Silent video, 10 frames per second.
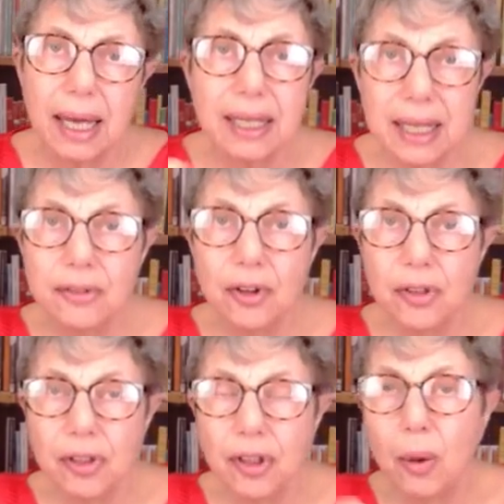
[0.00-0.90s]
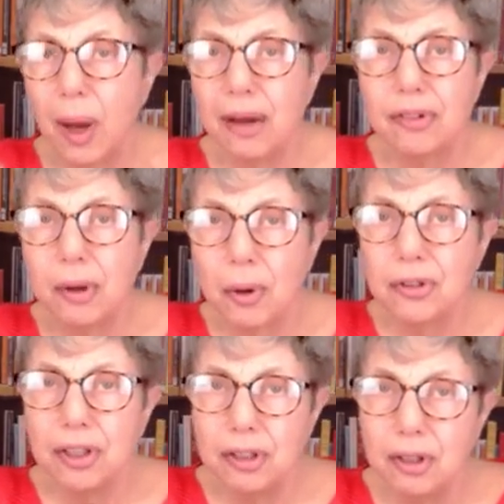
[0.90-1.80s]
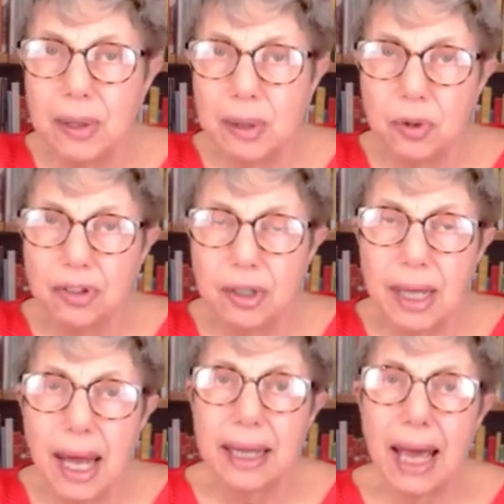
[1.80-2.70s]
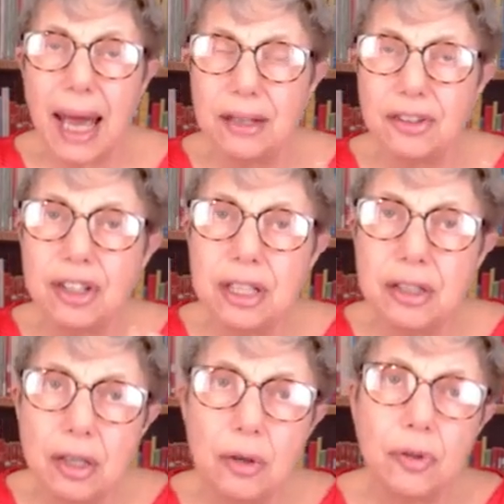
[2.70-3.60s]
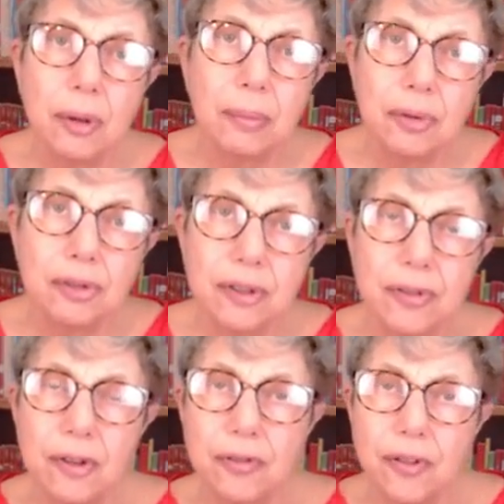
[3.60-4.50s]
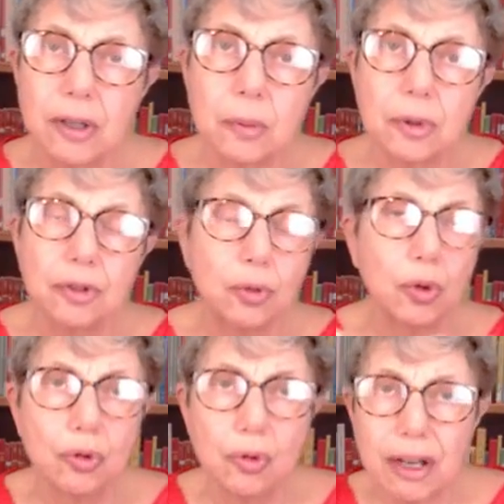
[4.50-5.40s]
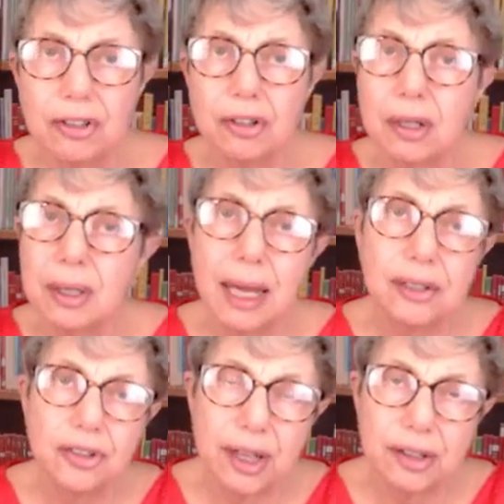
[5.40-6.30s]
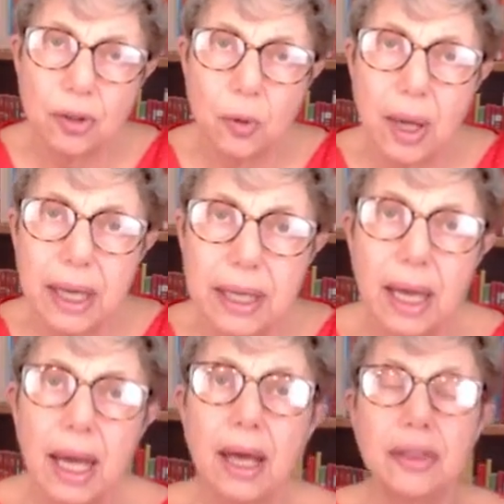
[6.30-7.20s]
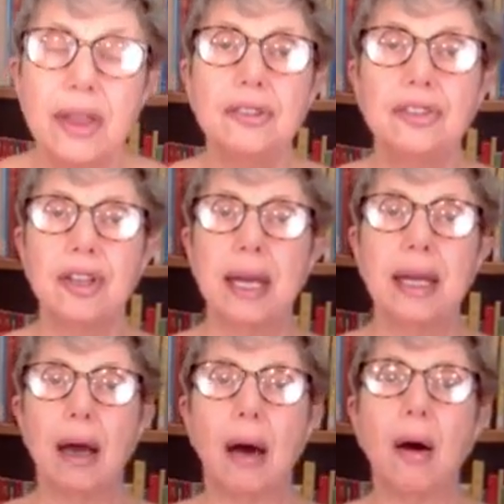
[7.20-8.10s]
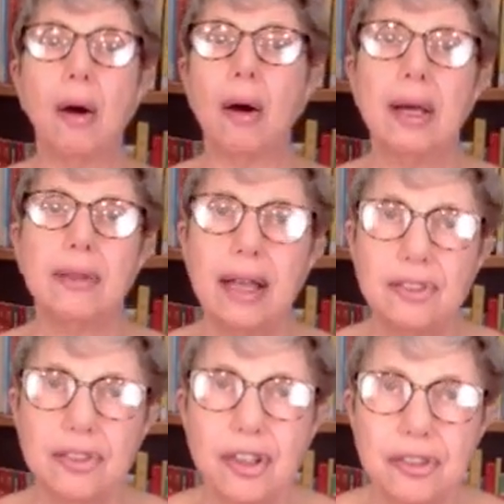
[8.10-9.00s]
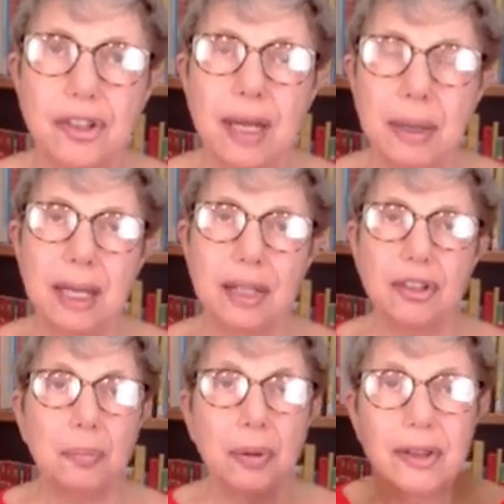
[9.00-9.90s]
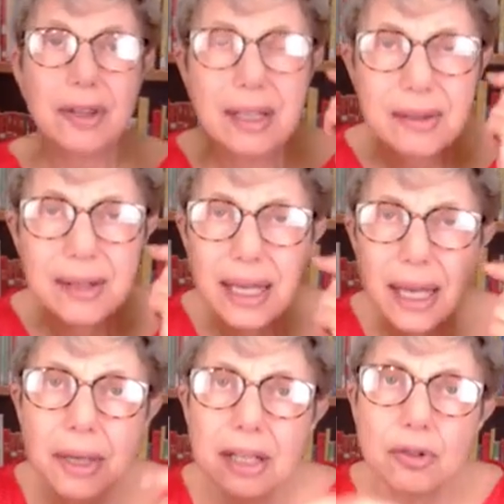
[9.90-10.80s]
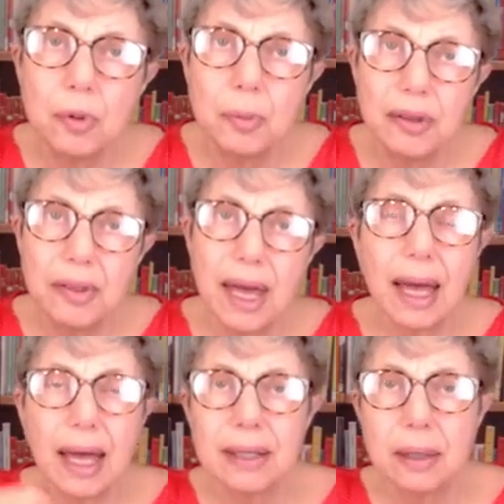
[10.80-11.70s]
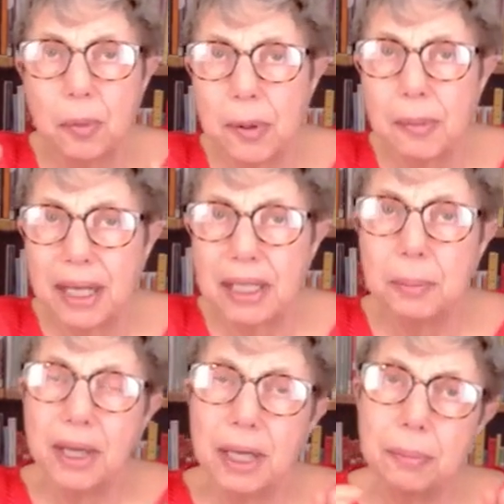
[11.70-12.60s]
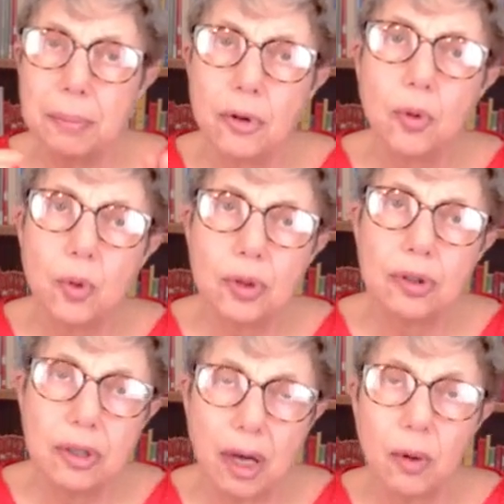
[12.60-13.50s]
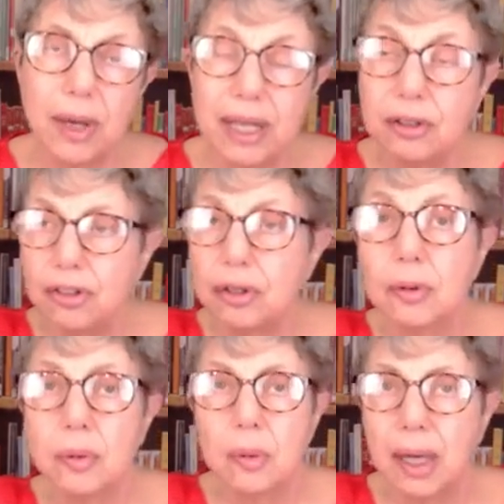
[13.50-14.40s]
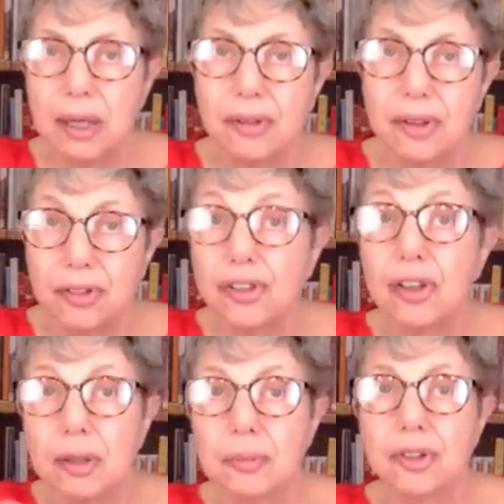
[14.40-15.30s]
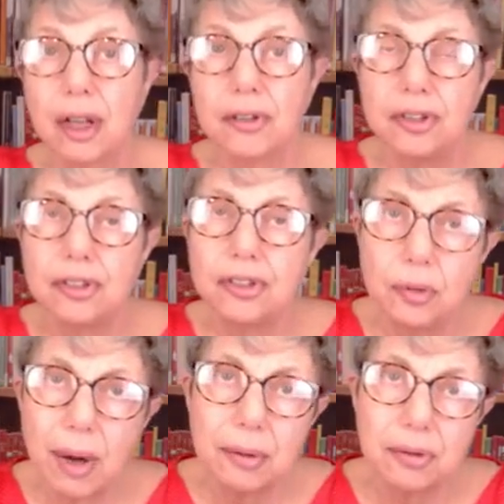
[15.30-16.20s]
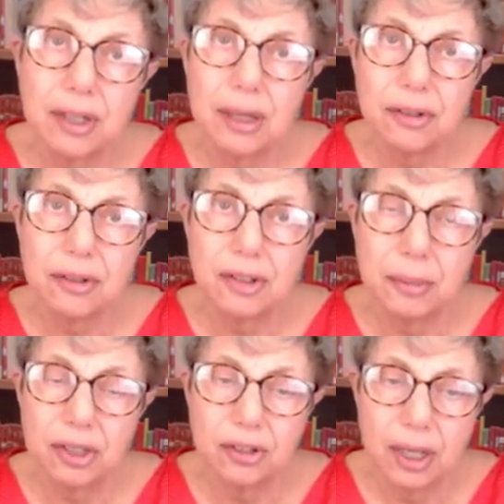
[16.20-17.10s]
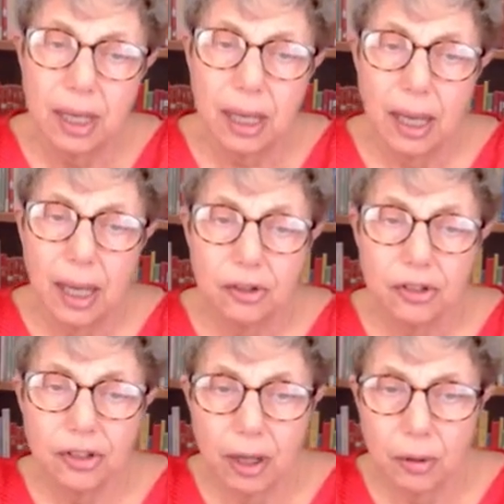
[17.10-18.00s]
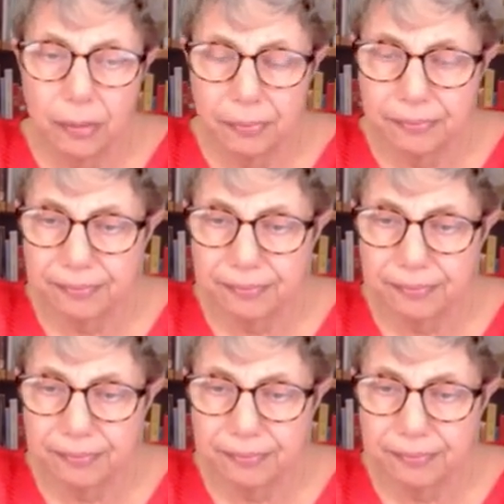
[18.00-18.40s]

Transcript: even though everybody knew it was a lie. And she knew that most of her followers would rationalise that away. They'd say, oh, that's just an image. But the image would be there. And there would be many people who wouldn't go into the circumstances surrounding that image. So